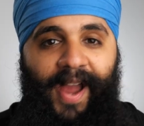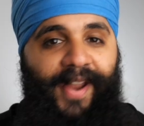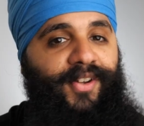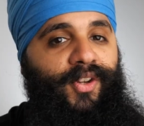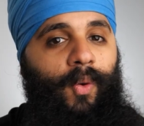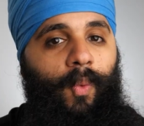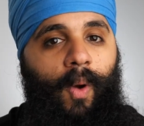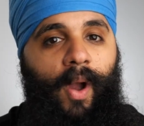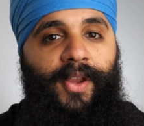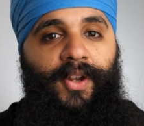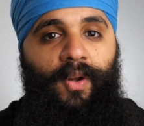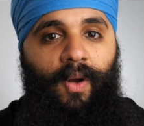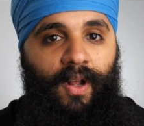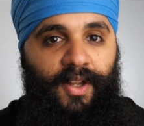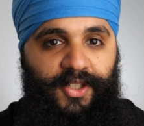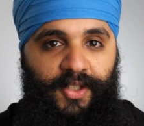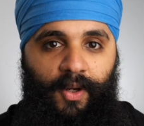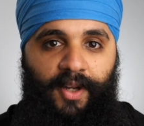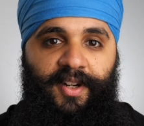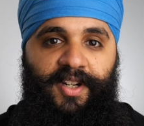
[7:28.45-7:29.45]
I do want you to
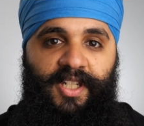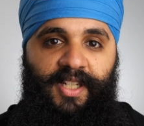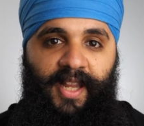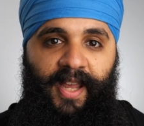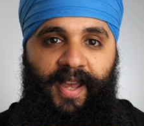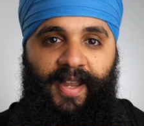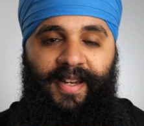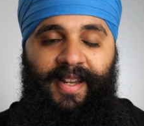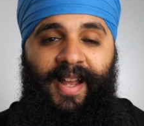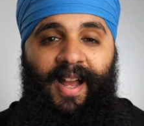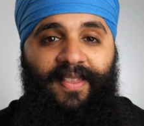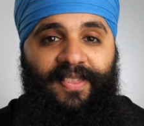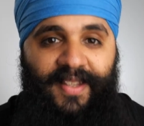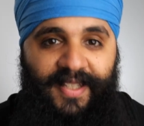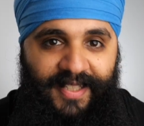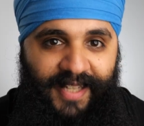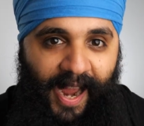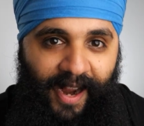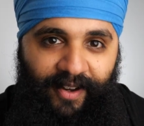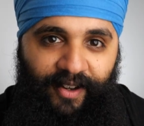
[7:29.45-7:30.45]
also understand the
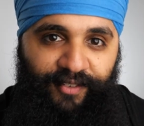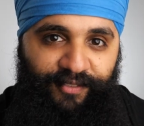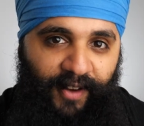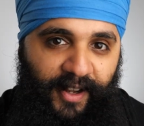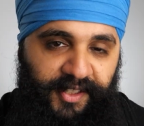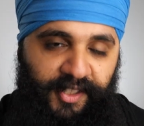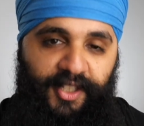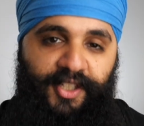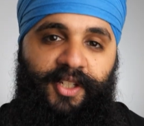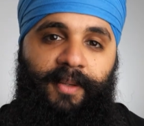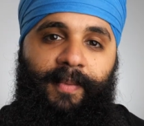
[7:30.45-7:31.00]
sacrifices